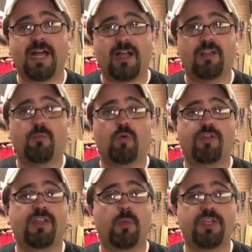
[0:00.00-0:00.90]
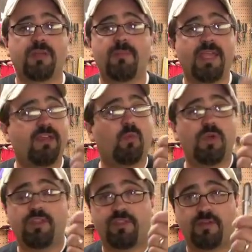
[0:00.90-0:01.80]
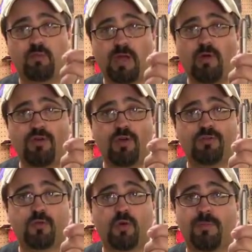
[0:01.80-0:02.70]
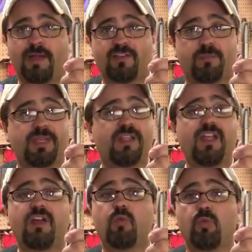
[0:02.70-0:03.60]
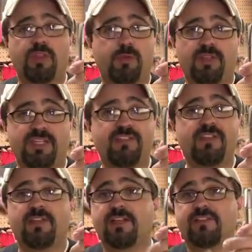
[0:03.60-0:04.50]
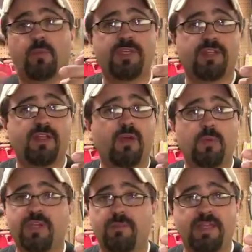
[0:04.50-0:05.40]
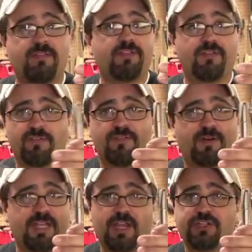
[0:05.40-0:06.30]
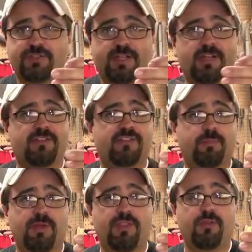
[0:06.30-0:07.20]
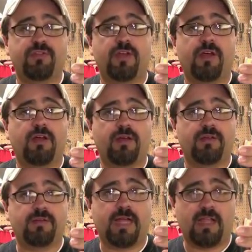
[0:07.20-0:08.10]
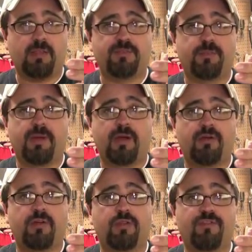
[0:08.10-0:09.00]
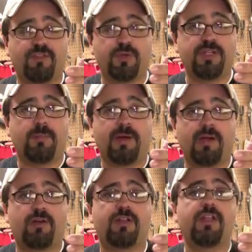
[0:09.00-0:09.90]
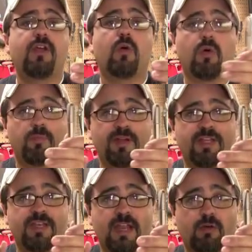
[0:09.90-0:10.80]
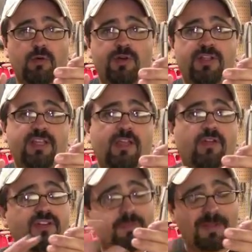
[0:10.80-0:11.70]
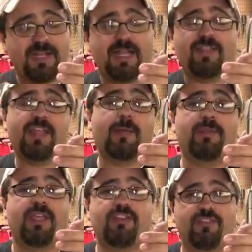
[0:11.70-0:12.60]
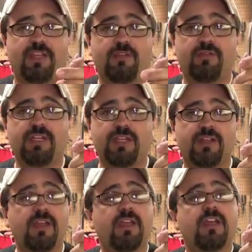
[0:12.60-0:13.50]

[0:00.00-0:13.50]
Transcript: column work that we could make with the round nose core box bit, really, really easy. And like I said, we can we can make different variations on it to spread those uh, uh, columns apart or the fluting apart or bring it narrower together, depending on the application that you need.